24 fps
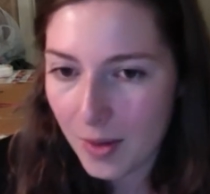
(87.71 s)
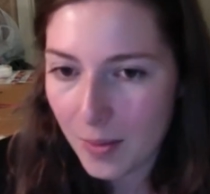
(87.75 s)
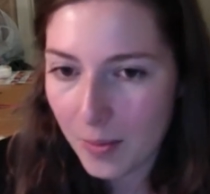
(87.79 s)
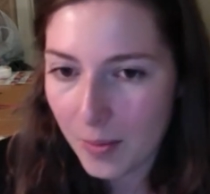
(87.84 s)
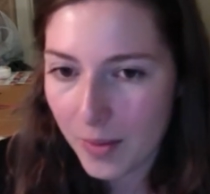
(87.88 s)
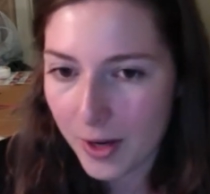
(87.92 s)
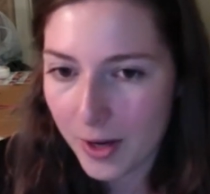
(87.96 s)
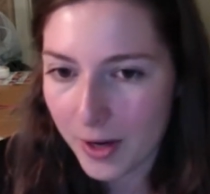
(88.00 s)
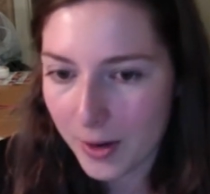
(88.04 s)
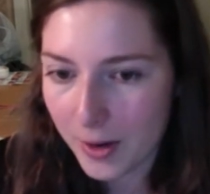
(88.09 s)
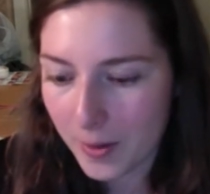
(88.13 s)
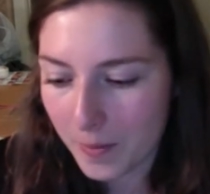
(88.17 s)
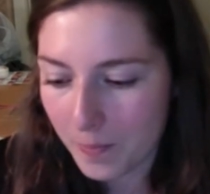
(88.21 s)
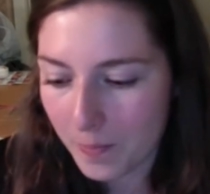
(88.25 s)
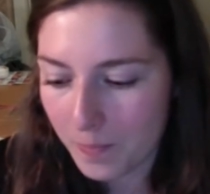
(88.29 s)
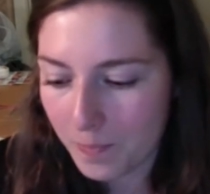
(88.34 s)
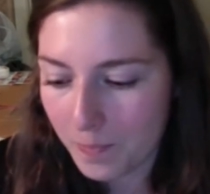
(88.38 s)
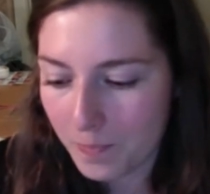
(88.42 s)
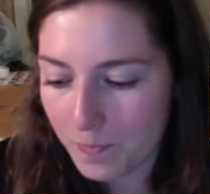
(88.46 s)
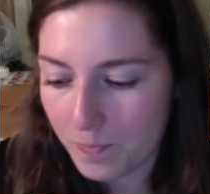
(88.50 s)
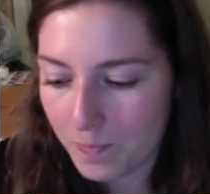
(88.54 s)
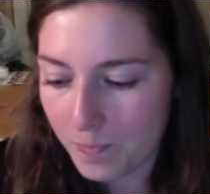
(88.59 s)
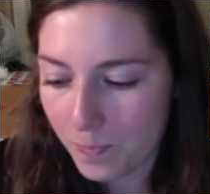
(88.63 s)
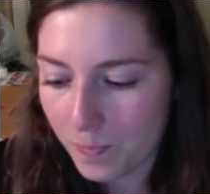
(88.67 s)
But I
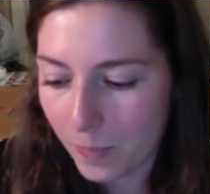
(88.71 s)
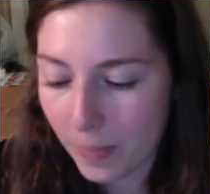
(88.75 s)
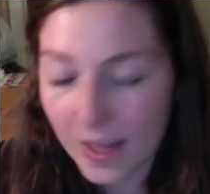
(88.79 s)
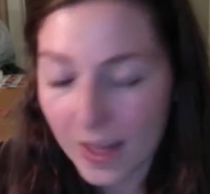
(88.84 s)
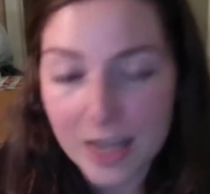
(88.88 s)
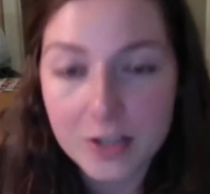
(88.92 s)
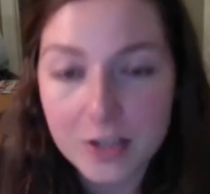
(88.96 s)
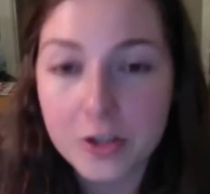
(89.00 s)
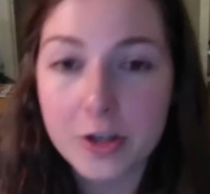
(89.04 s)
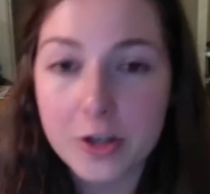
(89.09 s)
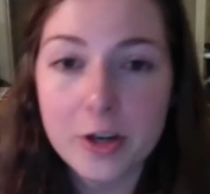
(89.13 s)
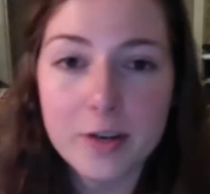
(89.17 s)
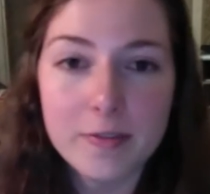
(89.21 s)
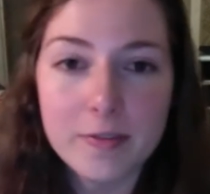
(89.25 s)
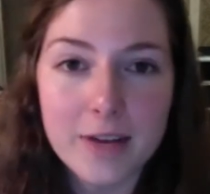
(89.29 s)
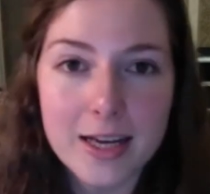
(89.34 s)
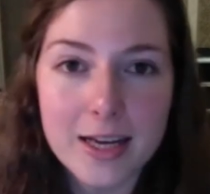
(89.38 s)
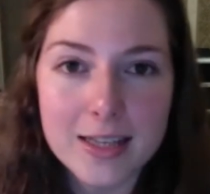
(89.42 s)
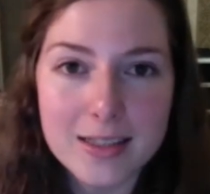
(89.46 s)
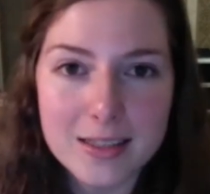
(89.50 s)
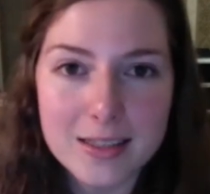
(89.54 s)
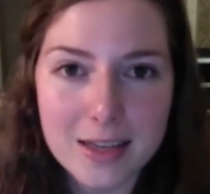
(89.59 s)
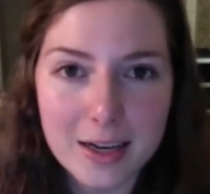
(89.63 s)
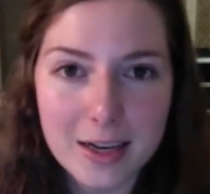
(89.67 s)
took her
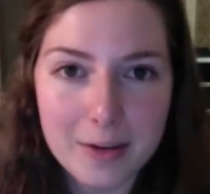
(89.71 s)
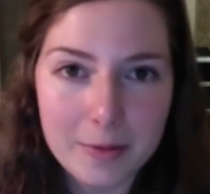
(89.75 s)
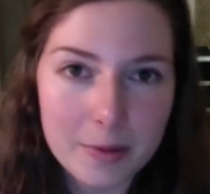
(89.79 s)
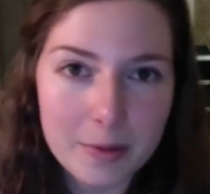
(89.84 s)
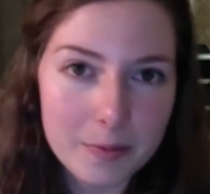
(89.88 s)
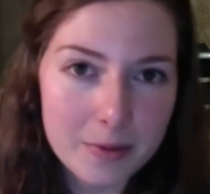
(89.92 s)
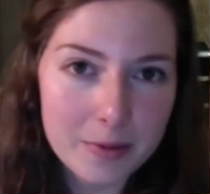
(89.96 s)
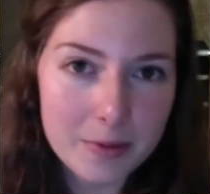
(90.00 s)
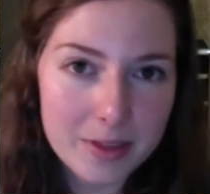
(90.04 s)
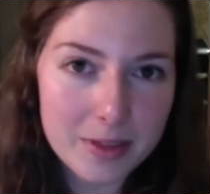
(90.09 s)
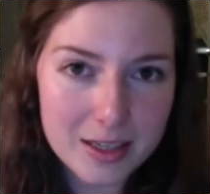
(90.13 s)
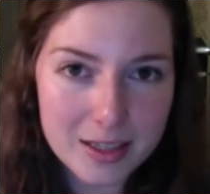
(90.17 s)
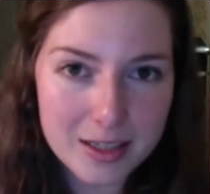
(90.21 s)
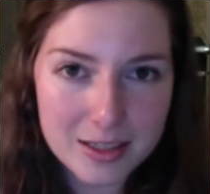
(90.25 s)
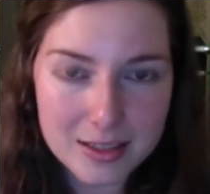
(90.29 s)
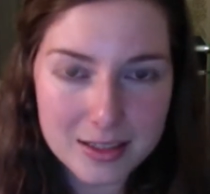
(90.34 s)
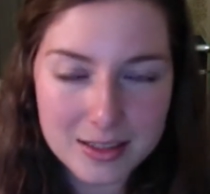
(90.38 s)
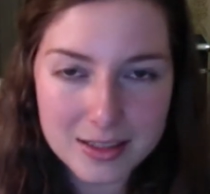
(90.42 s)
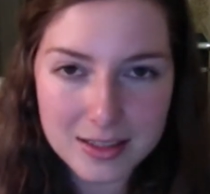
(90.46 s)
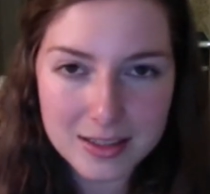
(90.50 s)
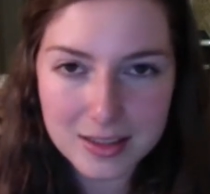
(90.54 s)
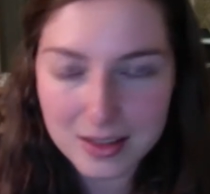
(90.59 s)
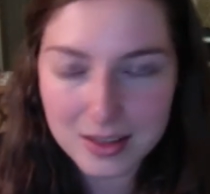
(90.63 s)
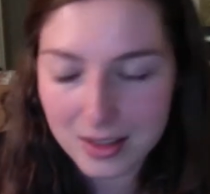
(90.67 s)
advice and I went with
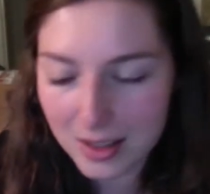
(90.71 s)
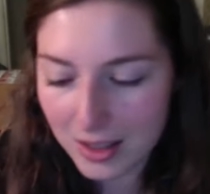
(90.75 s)
these.